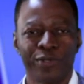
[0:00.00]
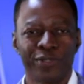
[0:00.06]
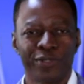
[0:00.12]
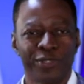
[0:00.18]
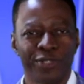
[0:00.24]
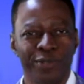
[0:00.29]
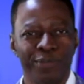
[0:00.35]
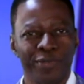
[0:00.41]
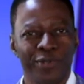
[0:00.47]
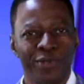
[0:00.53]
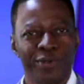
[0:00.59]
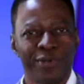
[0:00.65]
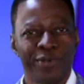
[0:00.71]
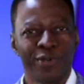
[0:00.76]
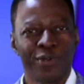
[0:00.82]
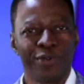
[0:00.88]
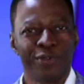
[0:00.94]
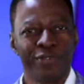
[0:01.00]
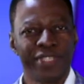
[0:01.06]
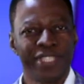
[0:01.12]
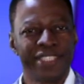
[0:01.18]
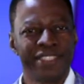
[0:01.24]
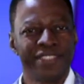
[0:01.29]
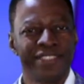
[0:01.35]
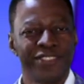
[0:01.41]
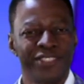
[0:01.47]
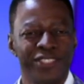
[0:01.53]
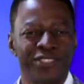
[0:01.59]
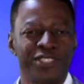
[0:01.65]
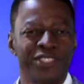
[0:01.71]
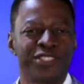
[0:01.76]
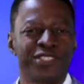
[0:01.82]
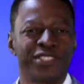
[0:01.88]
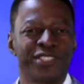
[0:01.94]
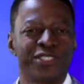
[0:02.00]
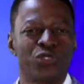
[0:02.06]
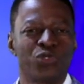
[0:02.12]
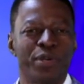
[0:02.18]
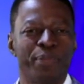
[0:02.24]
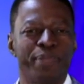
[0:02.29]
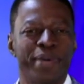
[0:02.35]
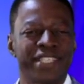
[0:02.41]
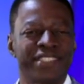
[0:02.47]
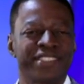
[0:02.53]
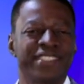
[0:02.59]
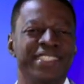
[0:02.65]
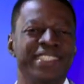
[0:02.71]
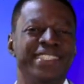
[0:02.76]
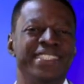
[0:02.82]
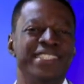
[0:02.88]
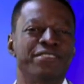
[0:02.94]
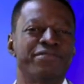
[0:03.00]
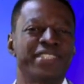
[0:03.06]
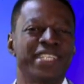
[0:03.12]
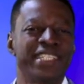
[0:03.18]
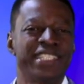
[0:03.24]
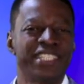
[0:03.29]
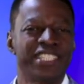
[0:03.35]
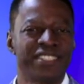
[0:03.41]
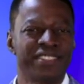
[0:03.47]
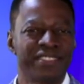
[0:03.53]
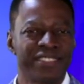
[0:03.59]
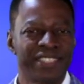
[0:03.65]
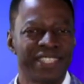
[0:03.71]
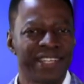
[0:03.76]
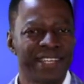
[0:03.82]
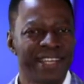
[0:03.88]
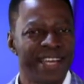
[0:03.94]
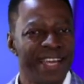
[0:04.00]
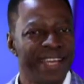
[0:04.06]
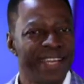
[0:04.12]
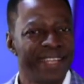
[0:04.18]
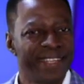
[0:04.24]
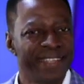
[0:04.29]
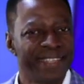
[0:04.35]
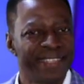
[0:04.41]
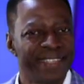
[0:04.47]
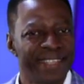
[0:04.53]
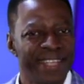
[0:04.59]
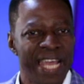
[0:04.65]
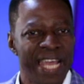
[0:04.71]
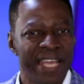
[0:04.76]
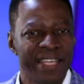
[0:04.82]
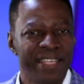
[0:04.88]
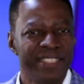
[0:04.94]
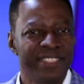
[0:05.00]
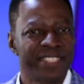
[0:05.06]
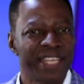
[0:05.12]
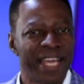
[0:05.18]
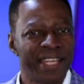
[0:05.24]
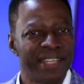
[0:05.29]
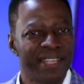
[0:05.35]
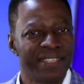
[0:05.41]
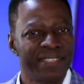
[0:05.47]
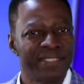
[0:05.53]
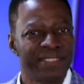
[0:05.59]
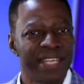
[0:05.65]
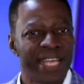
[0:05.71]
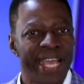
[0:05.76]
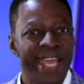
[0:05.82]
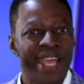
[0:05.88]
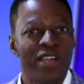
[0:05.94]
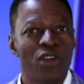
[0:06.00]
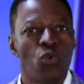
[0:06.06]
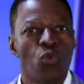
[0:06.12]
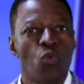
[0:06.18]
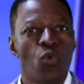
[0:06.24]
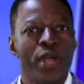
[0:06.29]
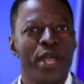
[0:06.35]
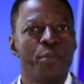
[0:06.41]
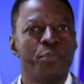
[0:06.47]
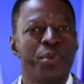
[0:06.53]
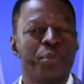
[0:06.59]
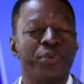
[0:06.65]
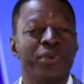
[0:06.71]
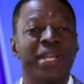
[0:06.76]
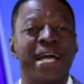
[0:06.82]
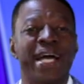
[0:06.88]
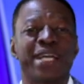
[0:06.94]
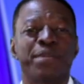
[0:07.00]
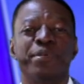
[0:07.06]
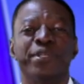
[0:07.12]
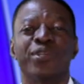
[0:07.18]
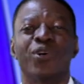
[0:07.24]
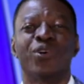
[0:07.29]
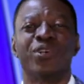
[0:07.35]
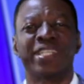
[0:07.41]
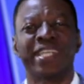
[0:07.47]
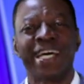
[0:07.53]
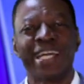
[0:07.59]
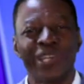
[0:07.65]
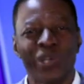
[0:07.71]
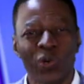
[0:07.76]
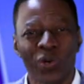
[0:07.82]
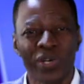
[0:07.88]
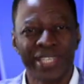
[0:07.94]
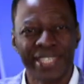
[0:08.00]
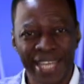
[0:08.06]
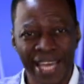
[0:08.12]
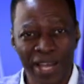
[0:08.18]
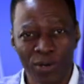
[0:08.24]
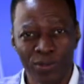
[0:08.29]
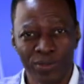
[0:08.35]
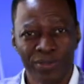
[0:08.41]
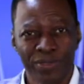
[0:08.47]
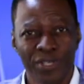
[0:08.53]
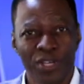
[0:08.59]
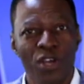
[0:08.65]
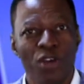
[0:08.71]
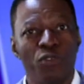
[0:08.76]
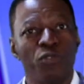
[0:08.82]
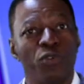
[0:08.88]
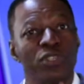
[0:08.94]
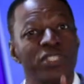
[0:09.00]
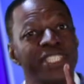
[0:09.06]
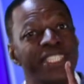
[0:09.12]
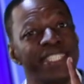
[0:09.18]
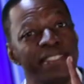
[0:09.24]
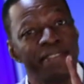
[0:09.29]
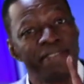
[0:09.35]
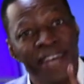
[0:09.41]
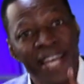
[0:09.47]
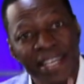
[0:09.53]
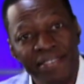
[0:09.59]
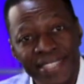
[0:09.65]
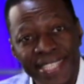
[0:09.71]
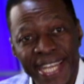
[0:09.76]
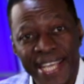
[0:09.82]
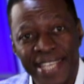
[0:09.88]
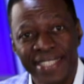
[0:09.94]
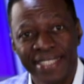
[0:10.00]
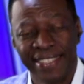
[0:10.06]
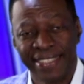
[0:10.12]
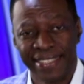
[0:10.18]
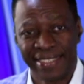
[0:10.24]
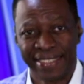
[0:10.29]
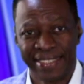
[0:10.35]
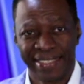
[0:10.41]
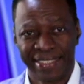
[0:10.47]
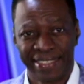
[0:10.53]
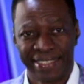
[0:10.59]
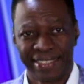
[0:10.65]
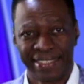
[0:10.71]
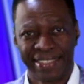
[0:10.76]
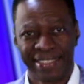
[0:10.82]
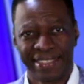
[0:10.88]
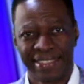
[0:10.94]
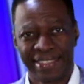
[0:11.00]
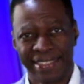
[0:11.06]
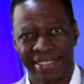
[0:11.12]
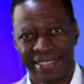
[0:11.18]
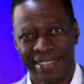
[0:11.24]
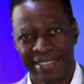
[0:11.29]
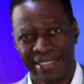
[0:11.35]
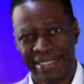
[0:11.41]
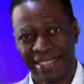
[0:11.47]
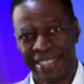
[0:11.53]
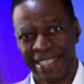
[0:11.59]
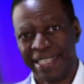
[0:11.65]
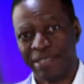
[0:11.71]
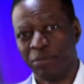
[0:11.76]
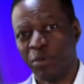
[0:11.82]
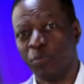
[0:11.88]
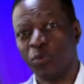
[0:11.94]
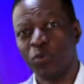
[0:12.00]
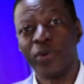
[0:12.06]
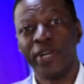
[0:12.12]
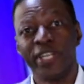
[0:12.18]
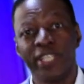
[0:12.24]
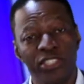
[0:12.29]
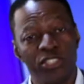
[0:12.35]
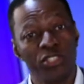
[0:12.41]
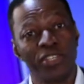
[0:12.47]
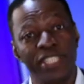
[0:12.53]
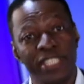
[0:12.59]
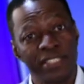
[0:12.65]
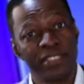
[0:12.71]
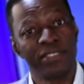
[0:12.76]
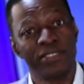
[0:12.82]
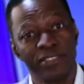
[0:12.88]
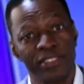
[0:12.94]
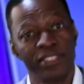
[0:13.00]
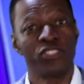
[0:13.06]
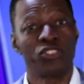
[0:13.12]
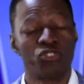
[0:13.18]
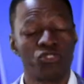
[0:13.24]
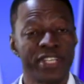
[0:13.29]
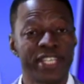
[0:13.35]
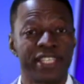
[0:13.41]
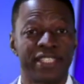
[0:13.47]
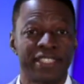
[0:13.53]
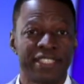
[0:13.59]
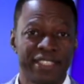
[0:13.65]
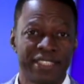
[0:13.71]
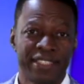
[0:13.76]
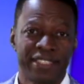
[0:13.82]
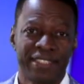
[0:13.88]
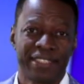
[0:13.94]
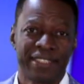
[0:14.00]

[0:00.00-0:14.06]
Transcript: some COVID restrictions were partially lifted in Shanghai, in China, where people had been under lockdown for 65 days. People were rejoicing on the streets.